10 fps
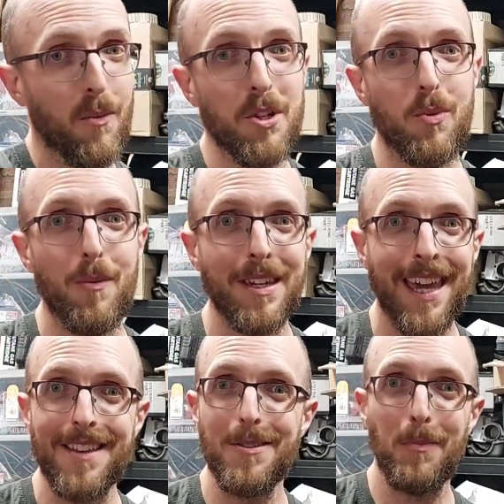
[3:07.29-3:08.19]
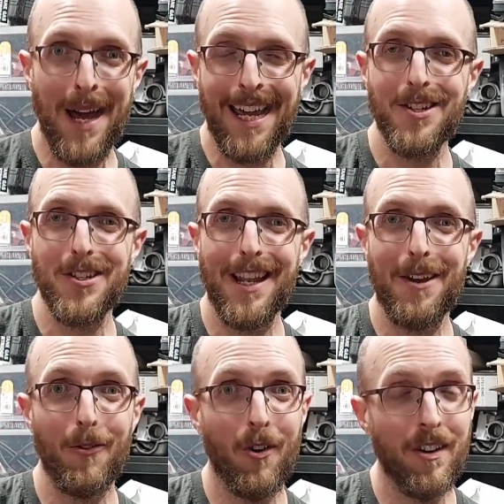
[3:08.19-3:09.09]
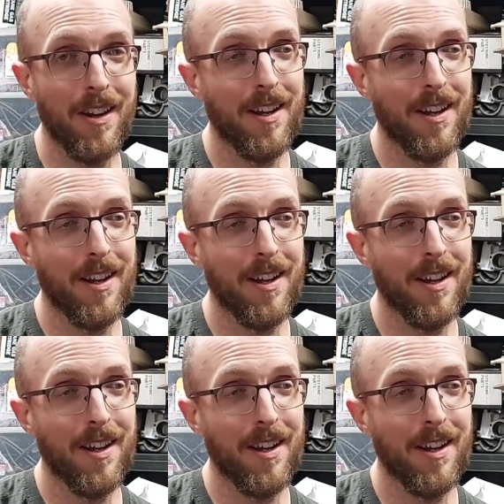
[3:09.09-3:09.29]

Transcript: which when we get to packaging later on,